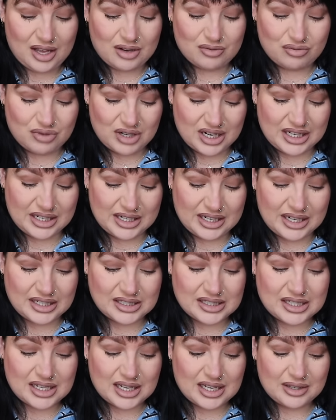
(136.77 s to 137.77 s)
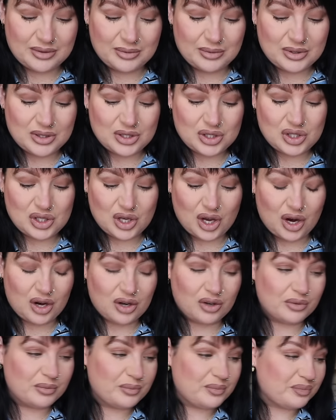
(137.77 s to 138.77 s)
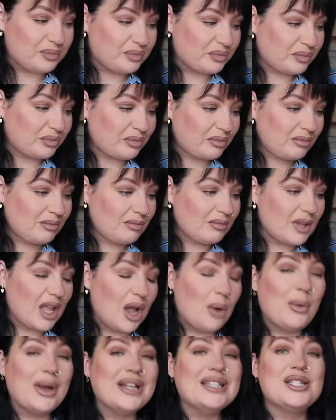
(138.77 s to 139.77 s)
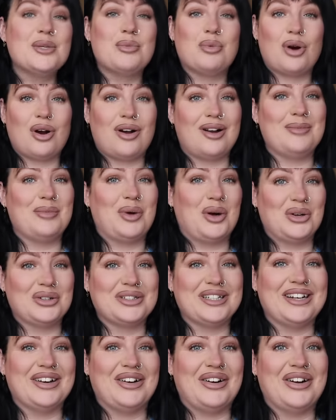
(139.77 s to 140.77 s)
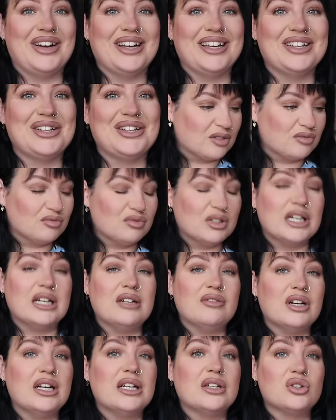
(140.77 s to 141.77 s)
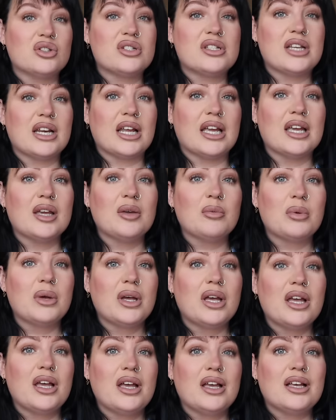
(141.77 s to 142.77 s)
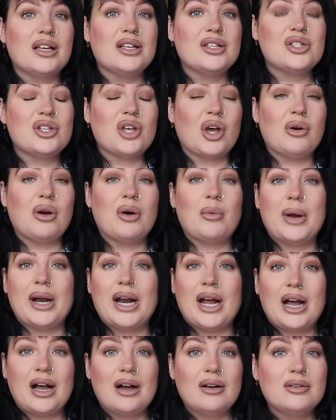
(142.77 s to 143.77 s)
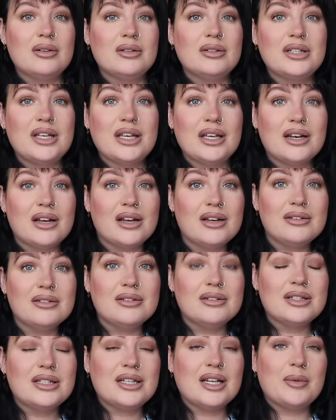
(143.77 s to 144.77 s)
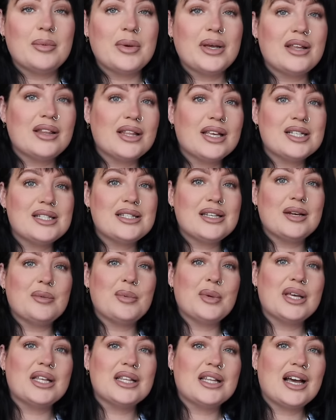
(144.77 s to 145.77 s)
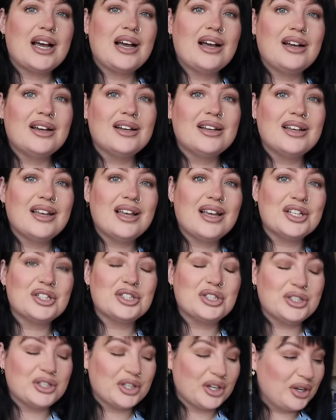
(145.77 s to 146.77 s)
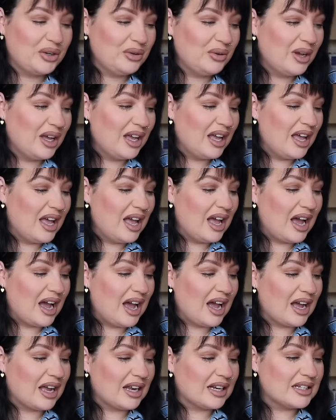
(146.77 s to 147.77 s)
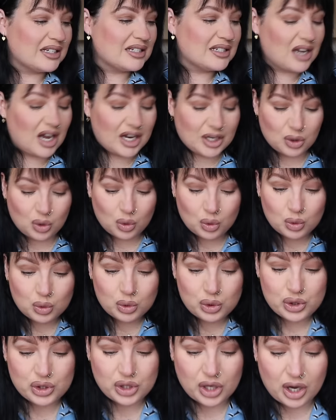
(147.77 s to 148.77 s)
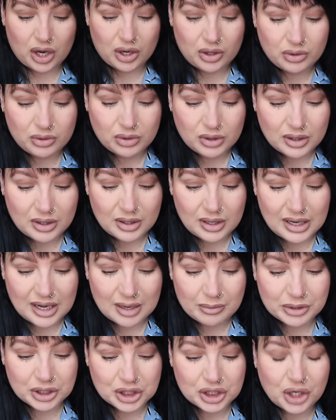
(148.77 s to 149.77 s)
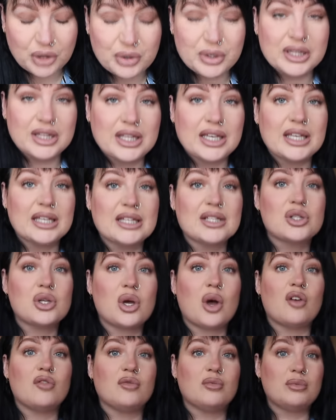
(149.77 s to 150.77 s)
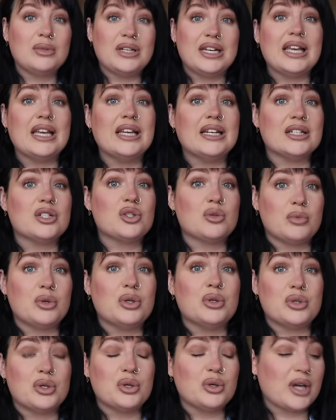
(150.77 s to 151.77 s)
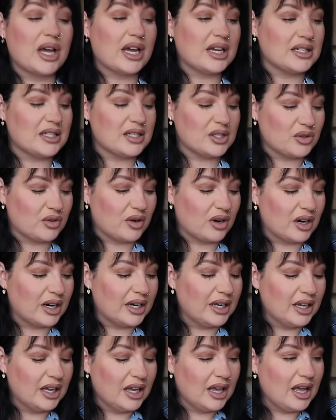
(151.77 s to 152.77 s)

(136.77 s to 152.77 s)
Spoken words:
really needed it. So I went to Primark, didn't I? a really, really good sleep. So I went out, you know, did a bit of this, did a bit of that, as you do. And I also, let me show you these. So I've needed some new suitcases, all right?